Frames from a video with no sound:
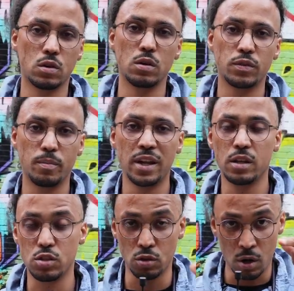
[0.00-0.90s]
So if the
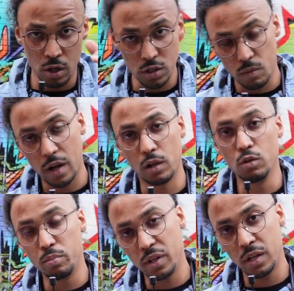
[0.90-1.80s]
plane stalls while
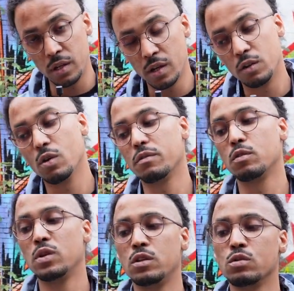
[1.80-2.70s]
looping, you have
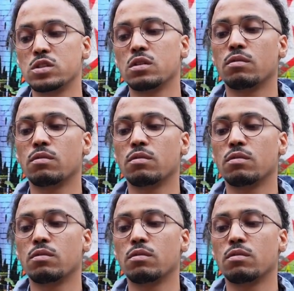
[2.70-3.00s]
to reduce the